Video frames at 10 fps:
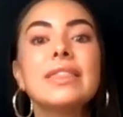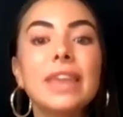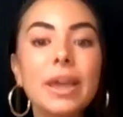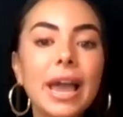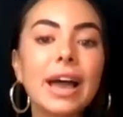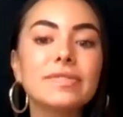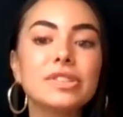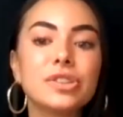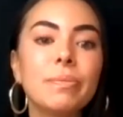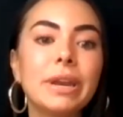They have
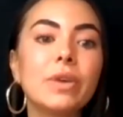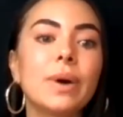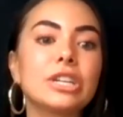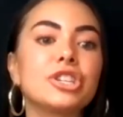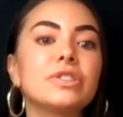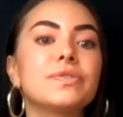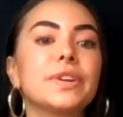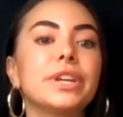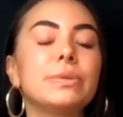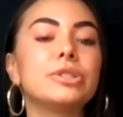so many questions for you.